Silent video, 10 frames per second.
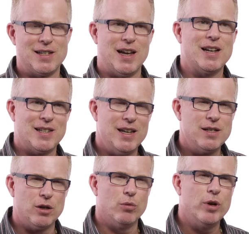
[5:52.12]
Sex
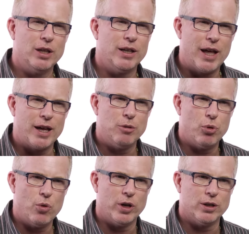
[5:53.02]
isn't really that
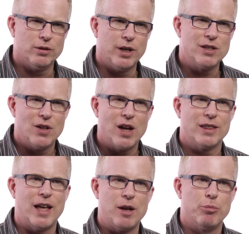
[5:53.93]
important. It's
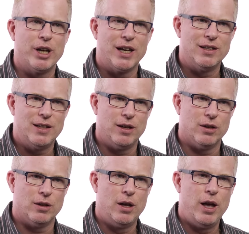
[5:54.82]
not that big a
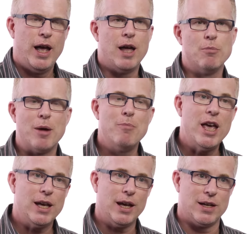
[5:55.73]
deal. And by
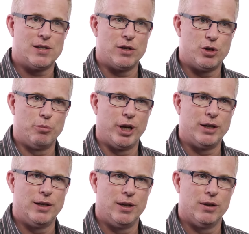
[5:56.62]
making it such a
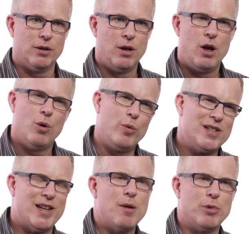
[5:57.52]
big deal, we
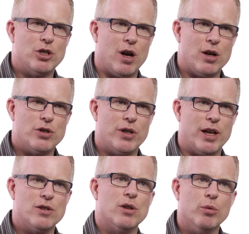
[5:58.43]
sabotage
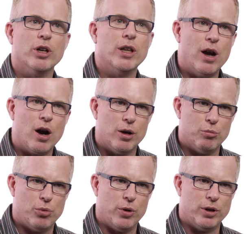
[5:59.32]
things that really are
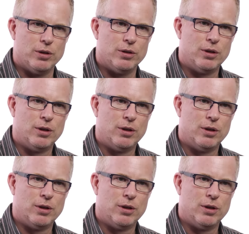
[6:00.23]
important.